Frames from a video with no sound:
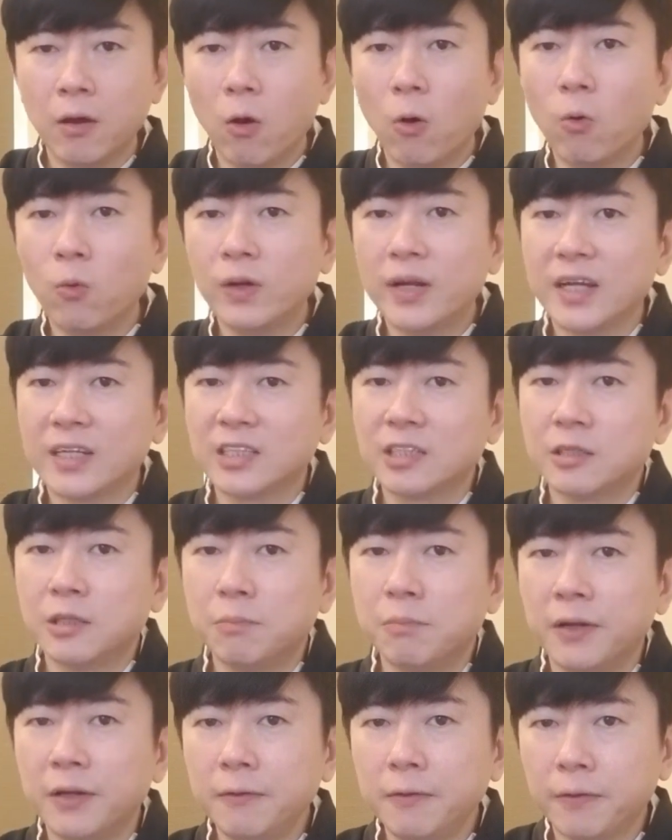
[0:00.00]
Old
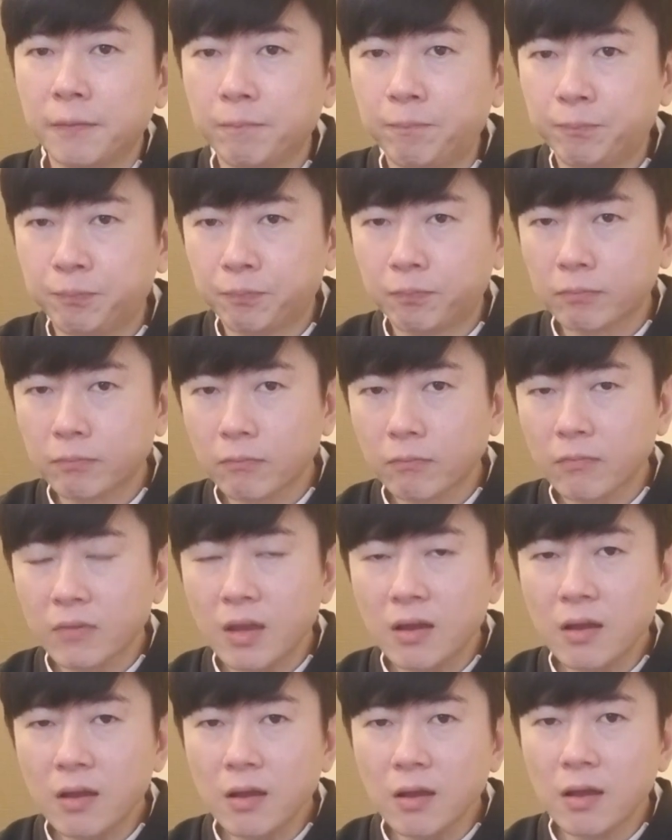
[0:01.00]
Testament,
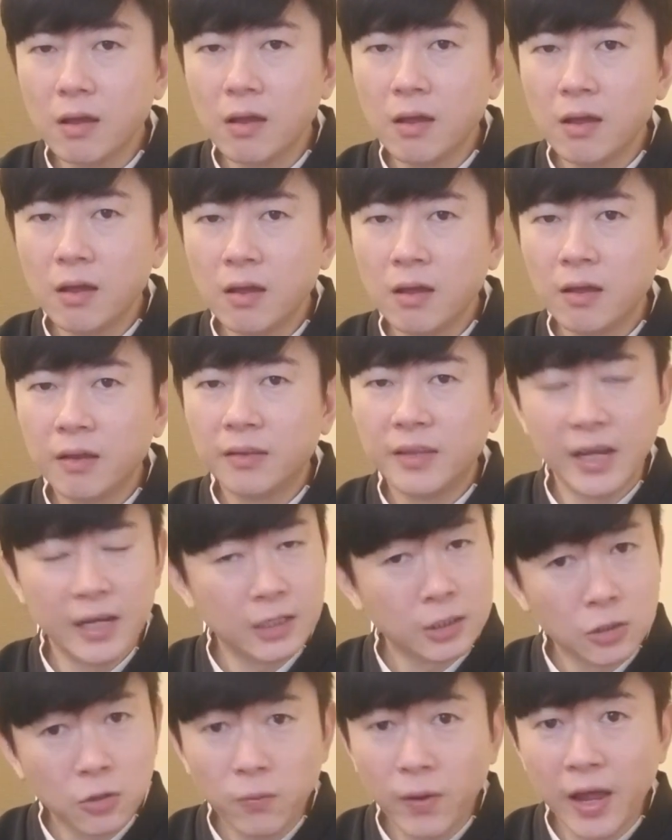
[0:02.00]
there
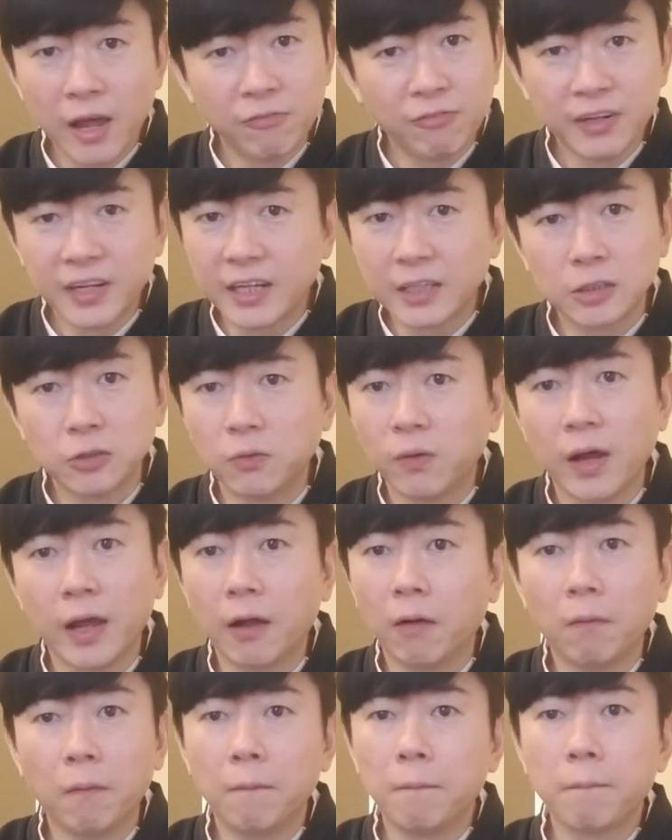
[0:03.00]
is no heaven, there is no
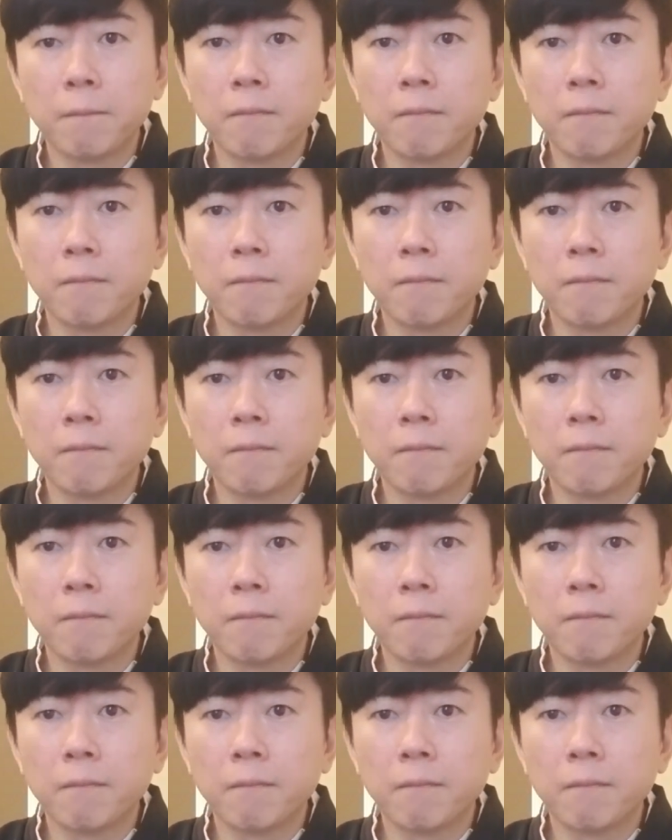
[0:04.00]
hell.